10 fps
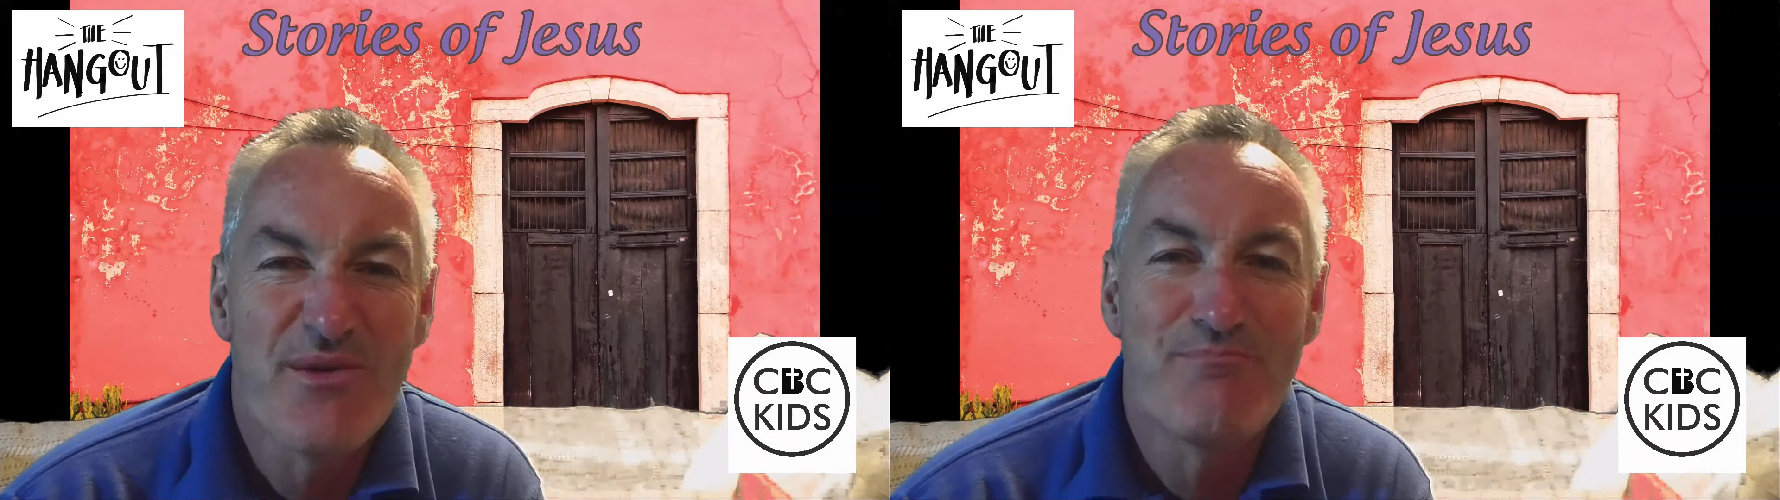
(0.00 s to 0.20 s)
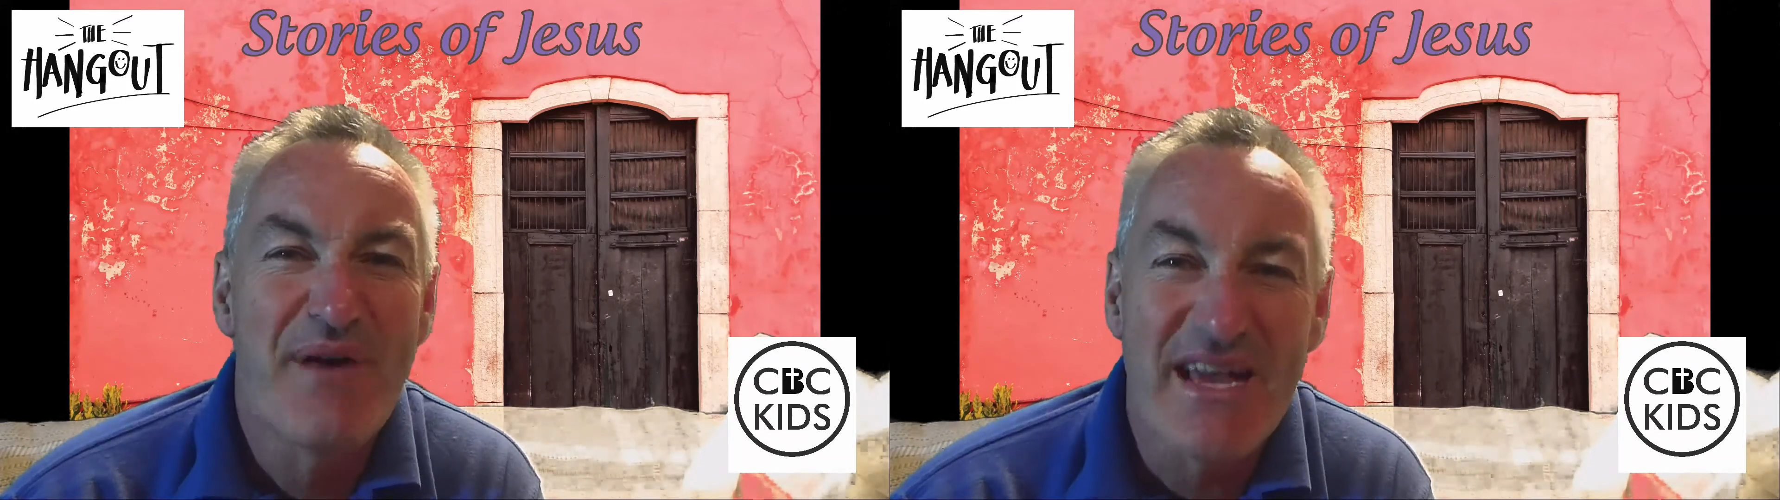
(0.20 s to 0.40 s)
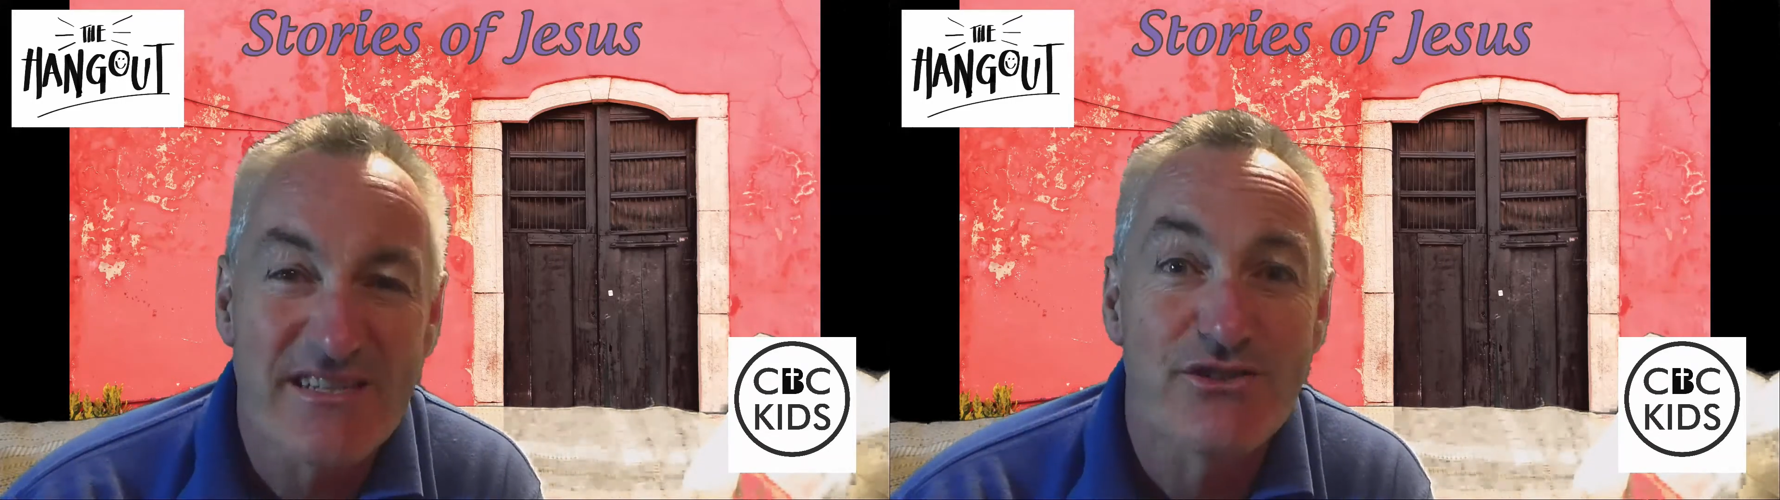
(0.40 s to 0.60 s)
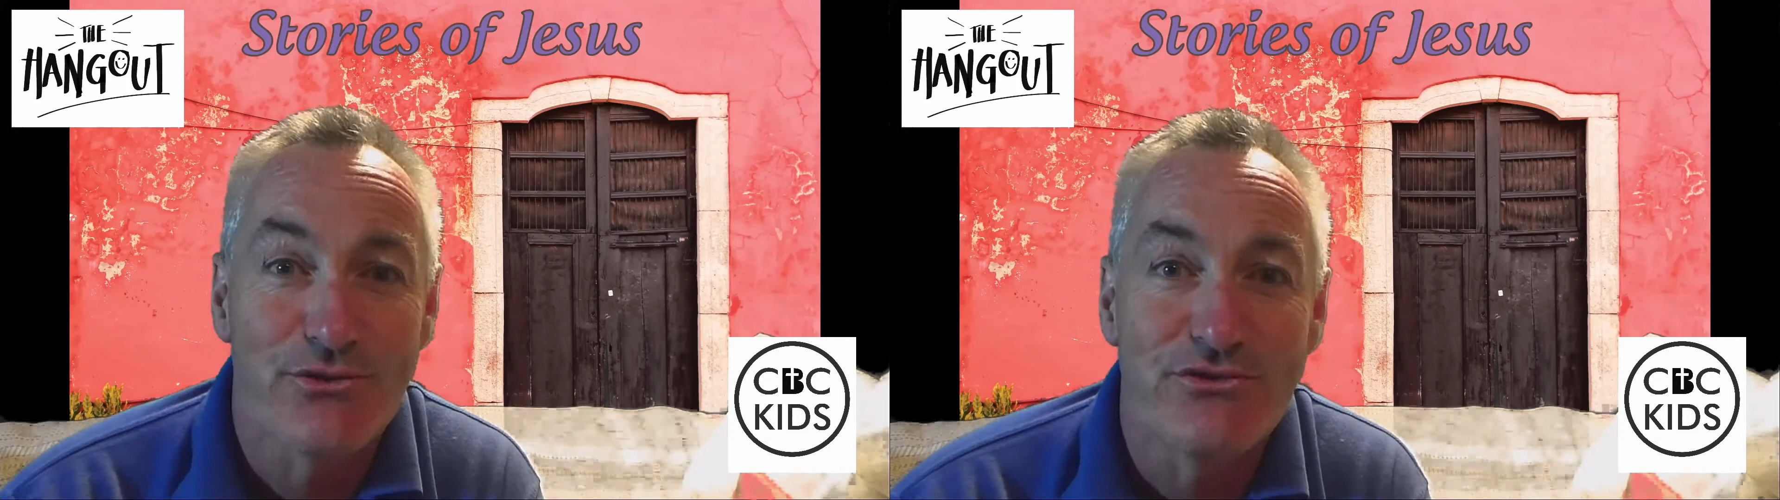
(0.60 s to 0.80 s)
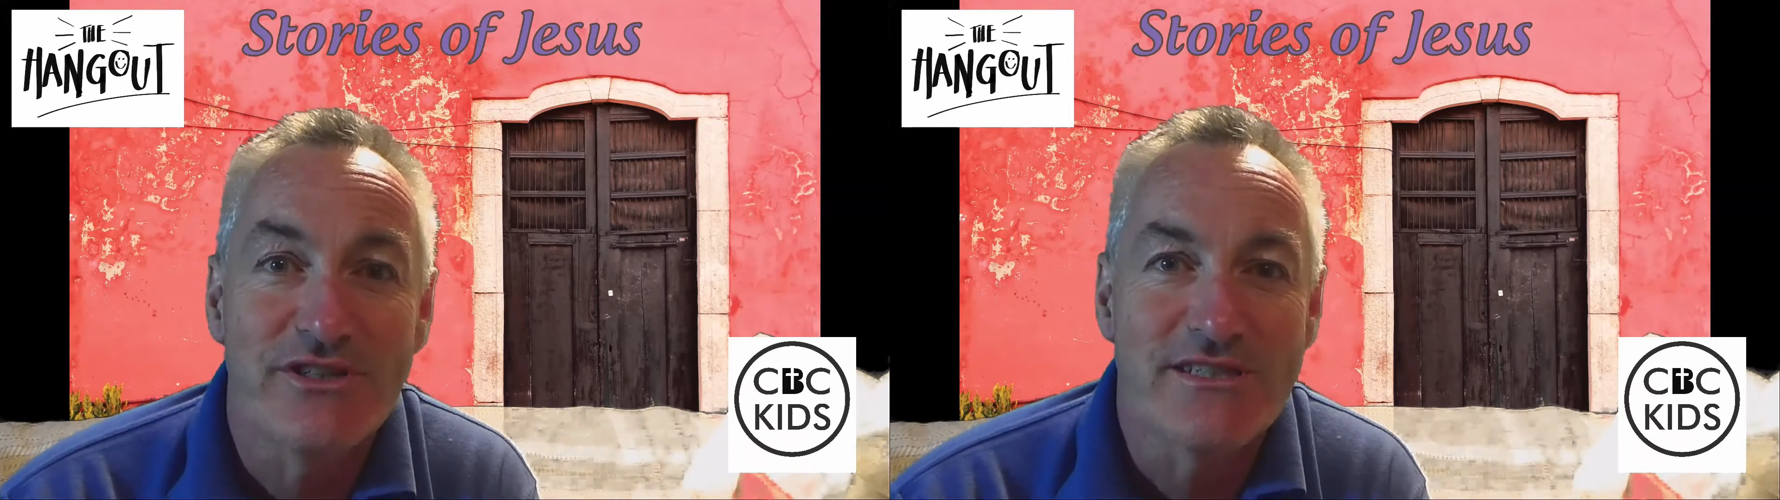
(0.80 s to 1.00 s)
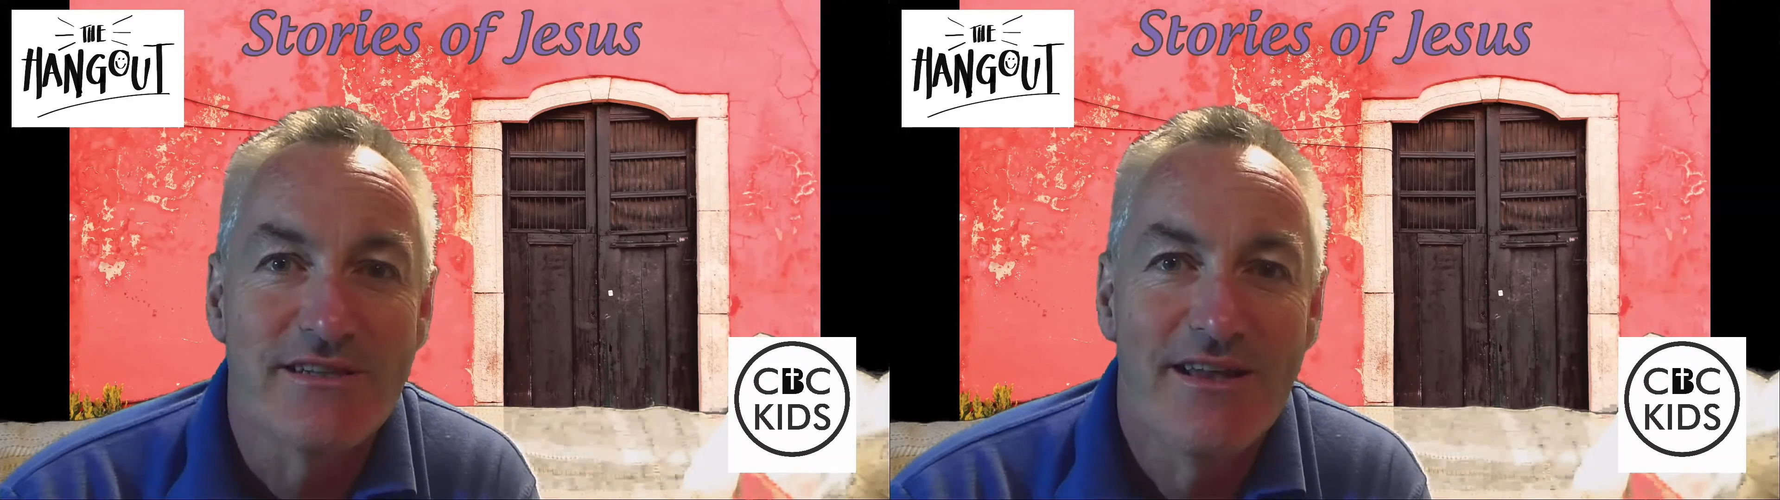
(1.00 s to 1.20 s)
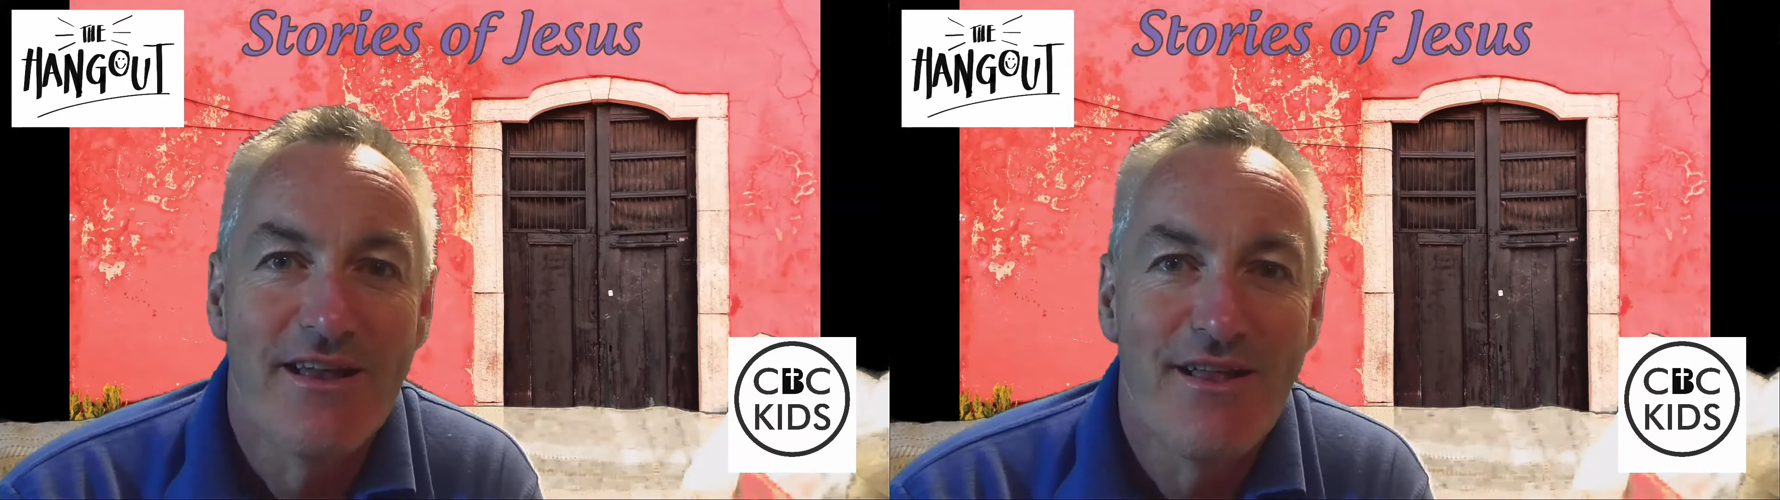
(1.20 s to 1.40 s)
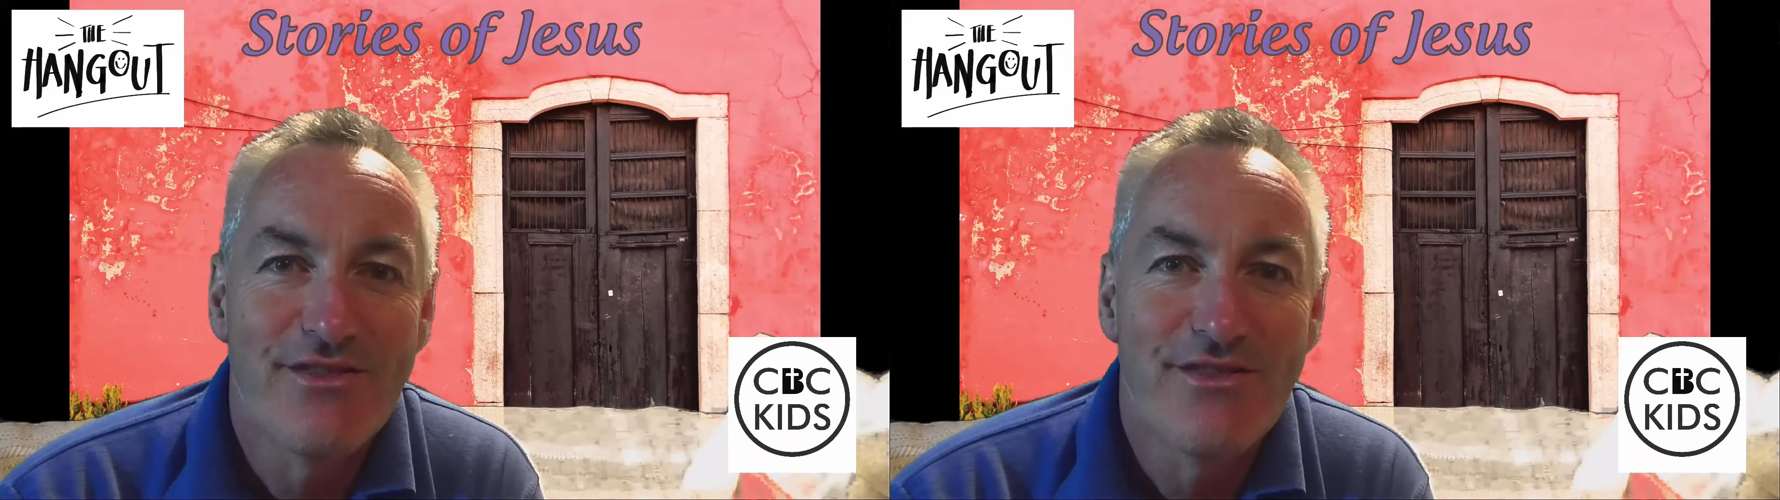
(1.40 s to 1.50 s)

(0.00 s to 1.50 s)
the best stories